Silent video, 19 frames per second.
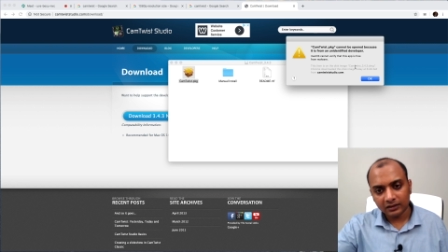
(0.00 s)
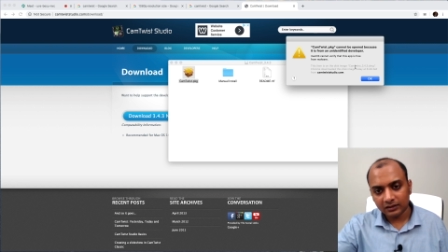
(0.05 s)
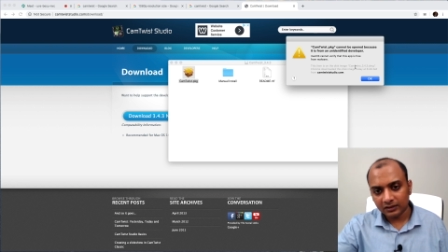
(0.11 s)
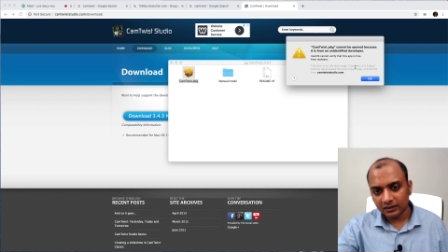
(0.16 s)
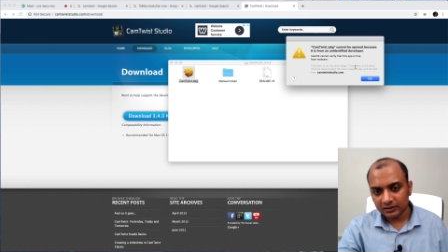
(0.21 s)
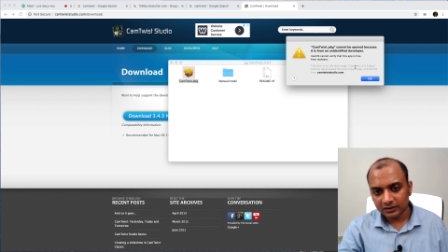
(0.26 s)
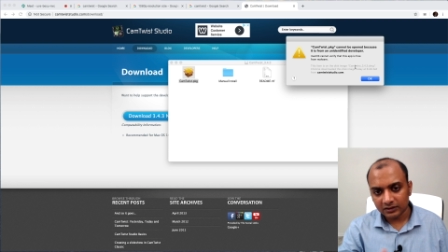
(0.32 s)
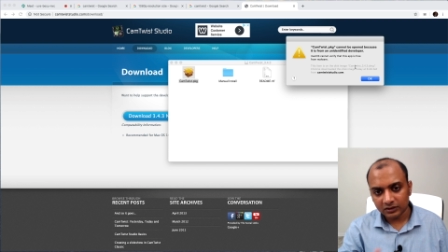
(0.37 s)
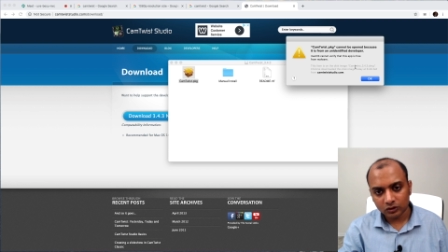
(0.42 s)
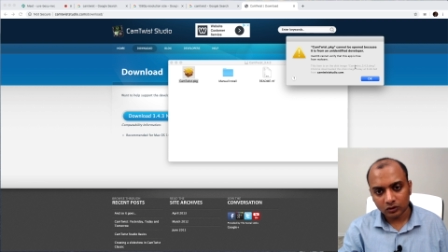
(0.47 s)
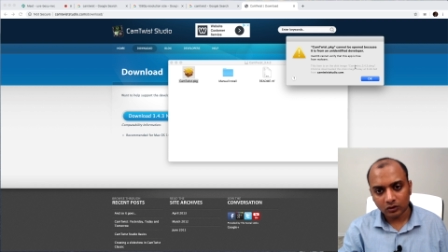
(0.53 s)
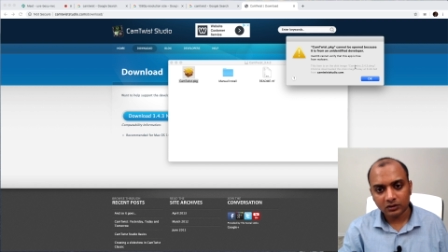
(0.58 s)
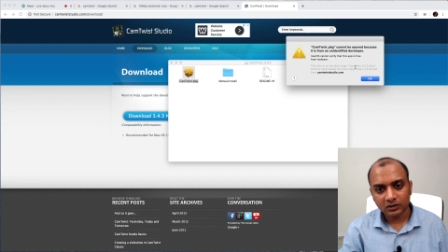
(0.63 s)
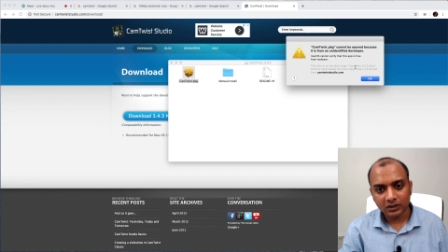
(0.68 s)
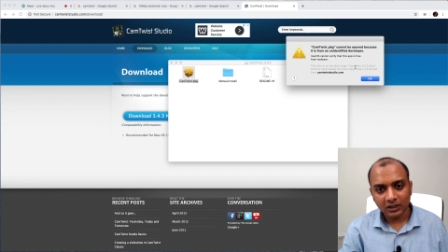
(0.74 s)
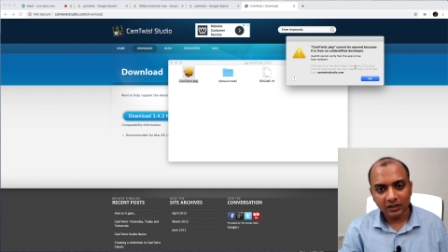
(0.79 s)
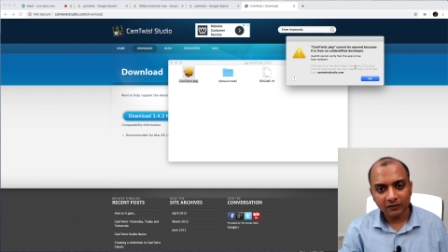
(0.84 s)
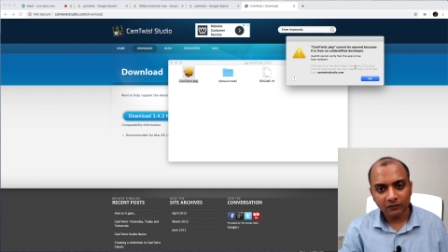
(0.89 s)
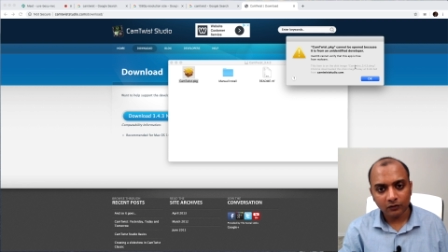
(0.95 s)
This is not
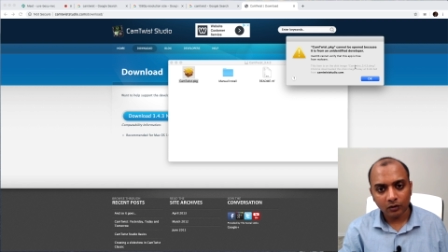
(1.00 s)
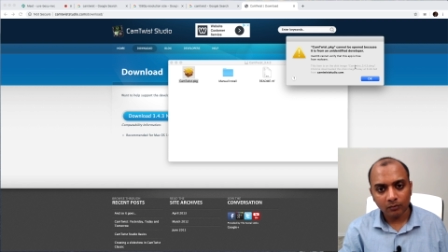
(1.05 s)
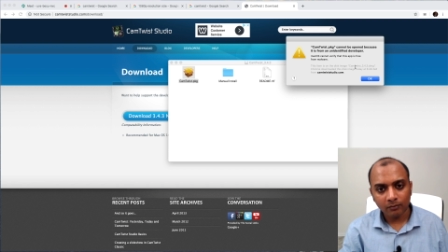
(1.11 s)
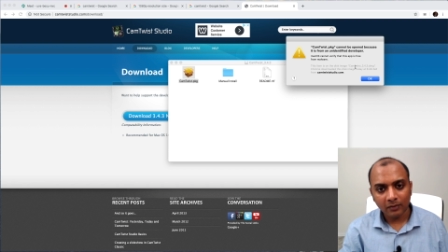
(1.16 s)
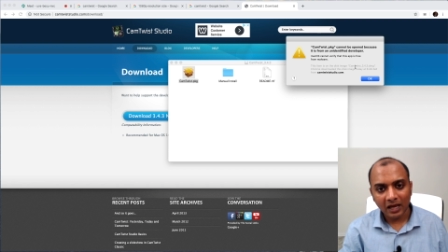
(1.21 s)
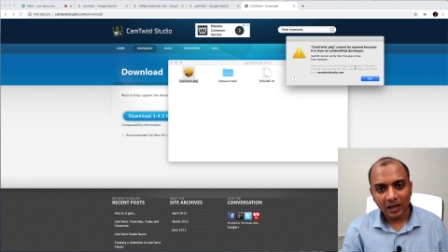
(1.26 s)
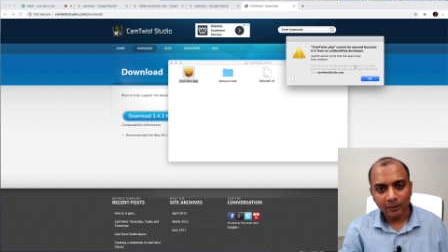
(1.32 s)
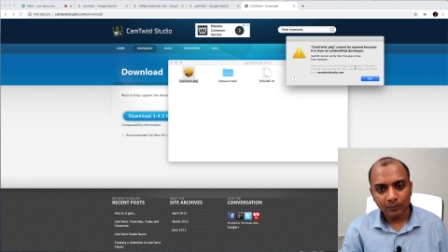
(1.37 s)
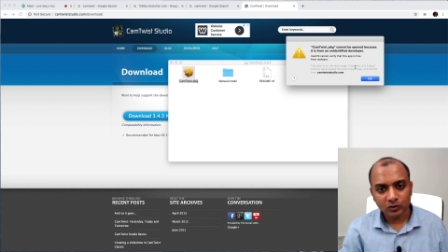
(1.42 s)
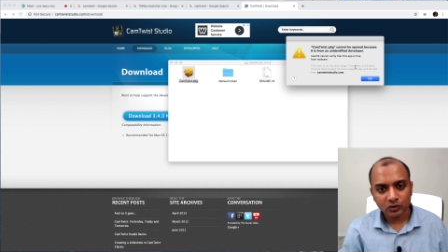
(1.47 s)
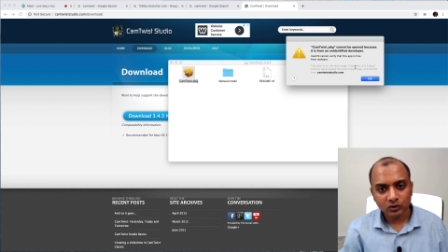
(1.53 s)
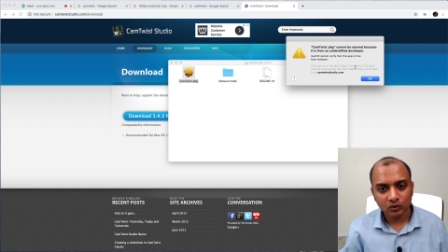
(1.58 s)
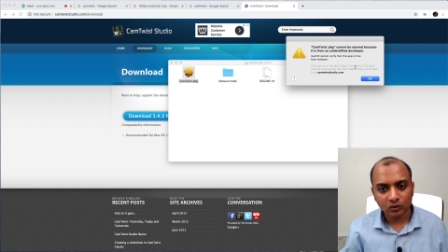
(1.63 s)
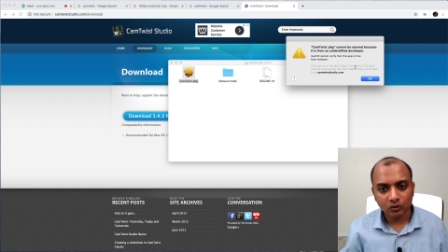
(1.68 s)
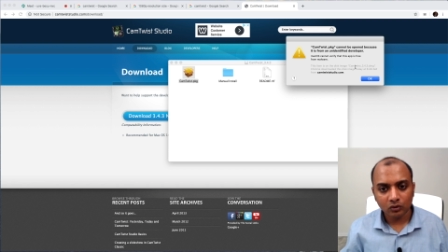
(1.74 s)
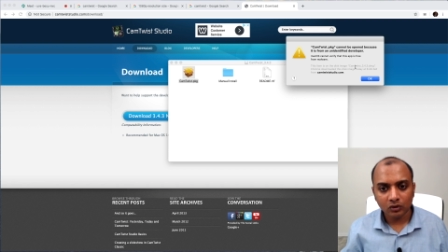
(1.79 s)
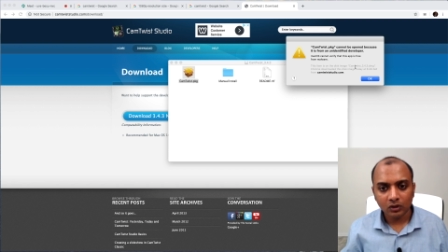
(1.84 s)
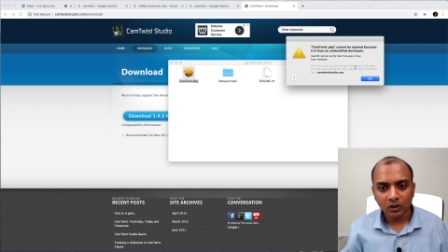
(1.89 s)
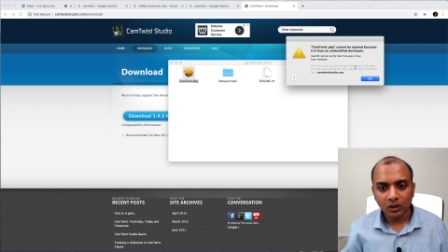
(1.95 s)
really from App
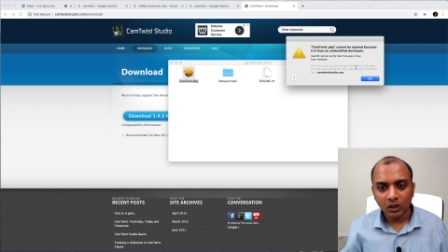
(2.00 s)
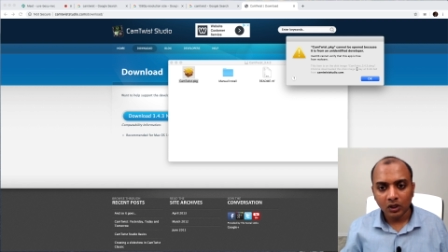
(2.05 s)
Store.